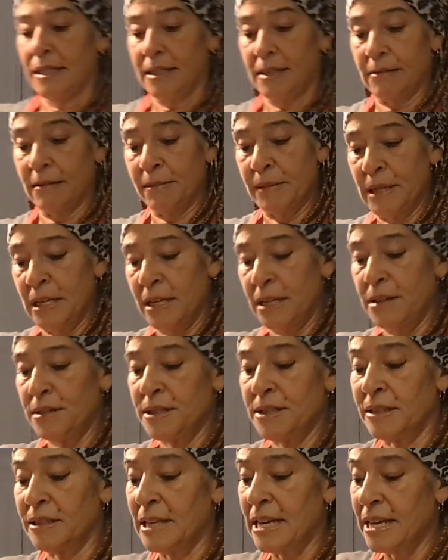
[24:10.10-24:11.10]
So I'm going to
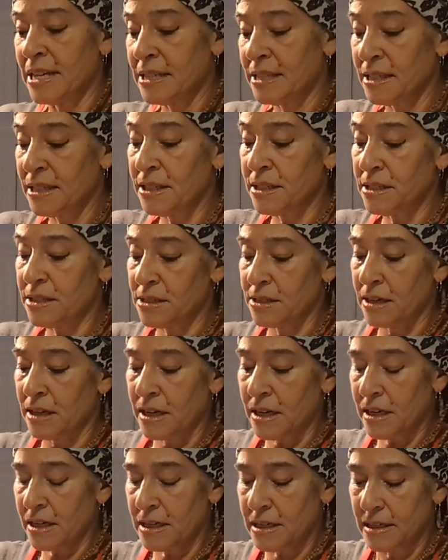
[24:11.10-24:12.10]
use the last of the
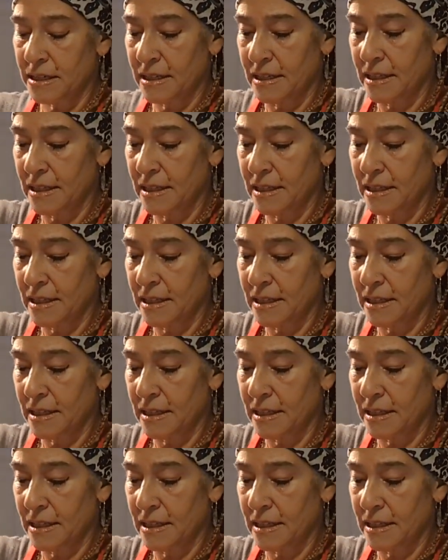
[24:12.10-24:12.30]
stock,